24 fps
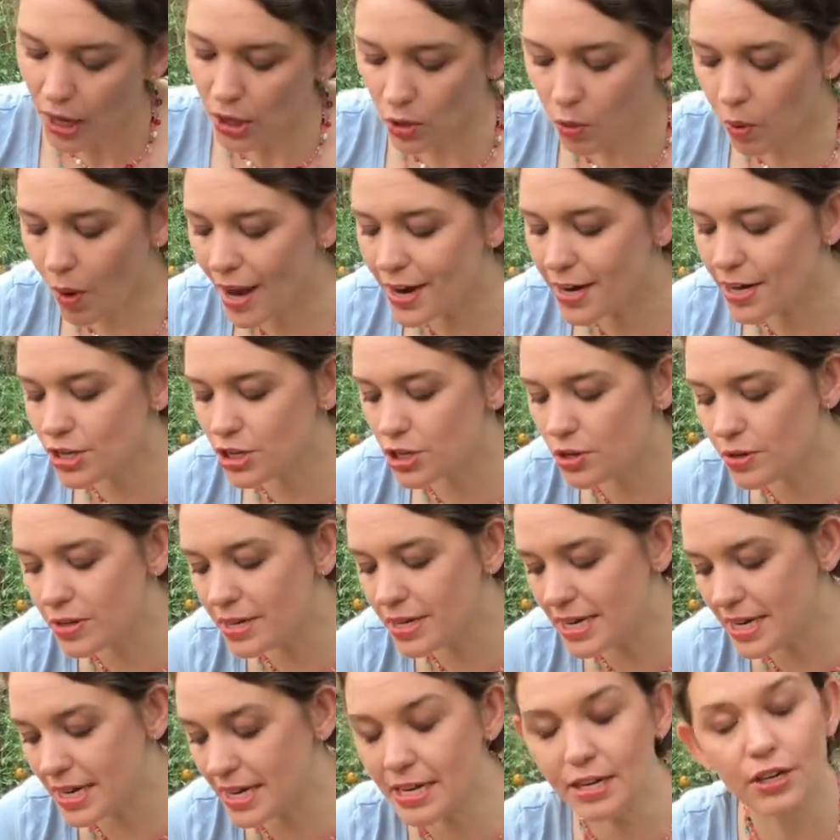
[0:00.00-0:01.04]
quite a
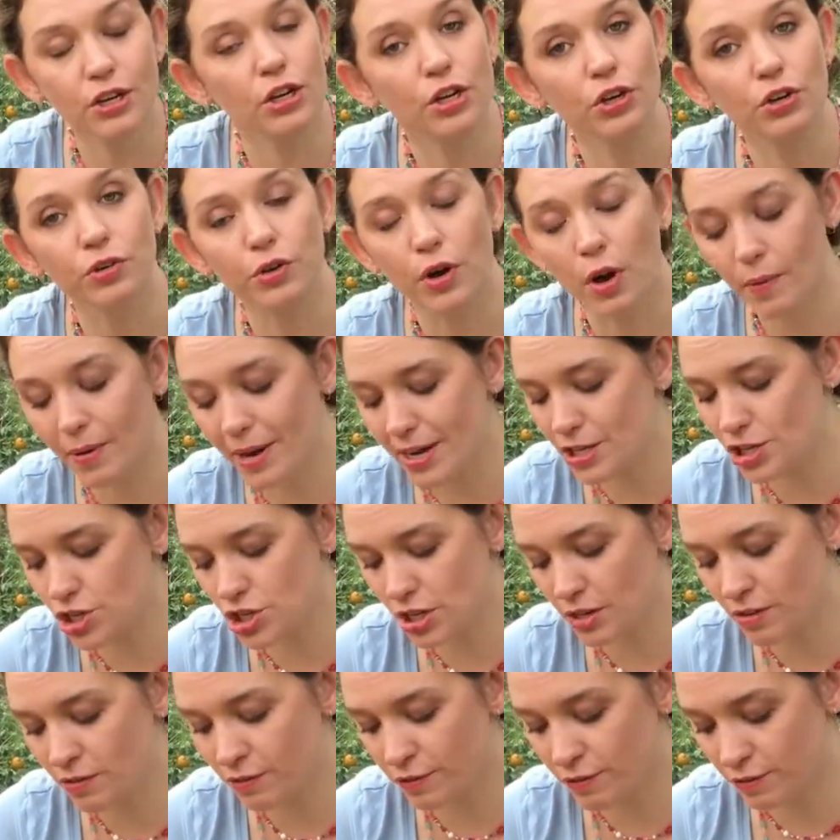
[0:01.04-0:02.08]
unique
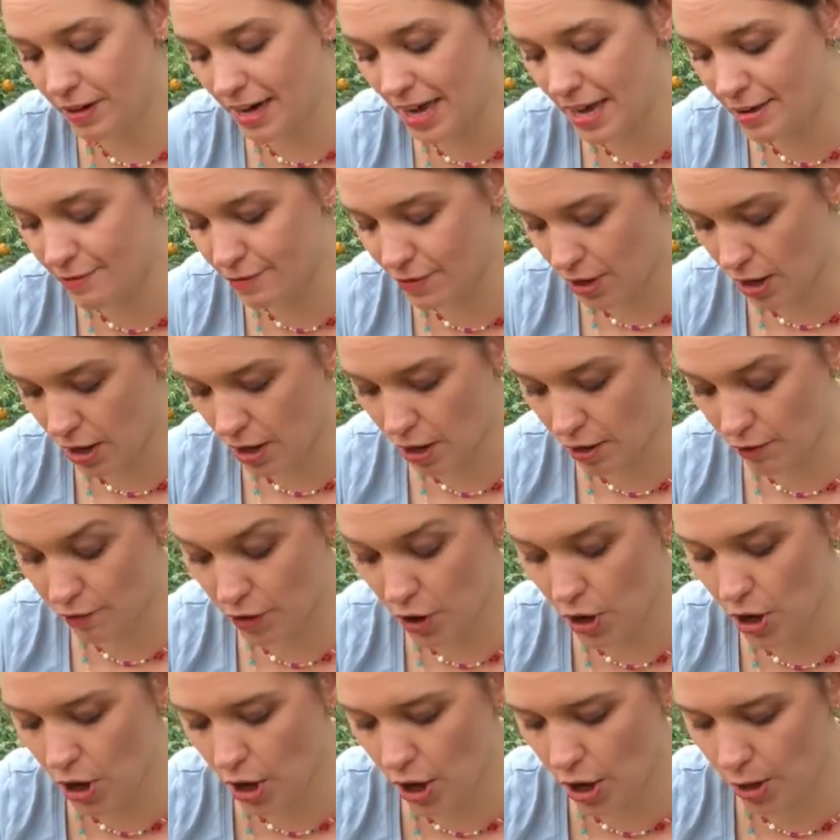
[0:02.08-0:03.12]
Croatian flavour of
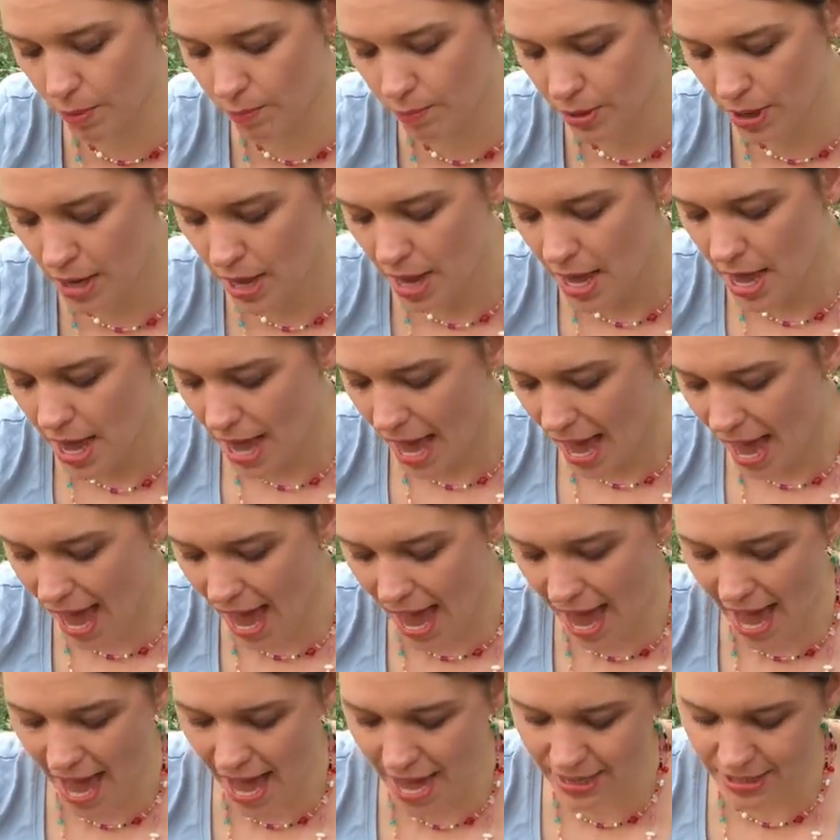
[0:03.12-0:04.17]
herb.
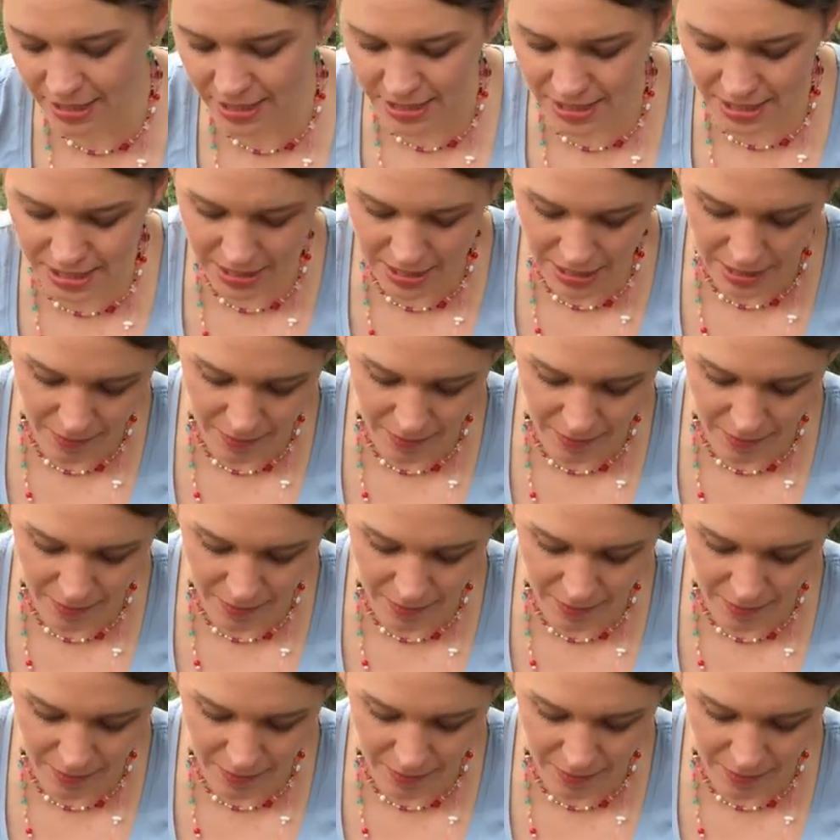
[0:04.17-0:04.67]
And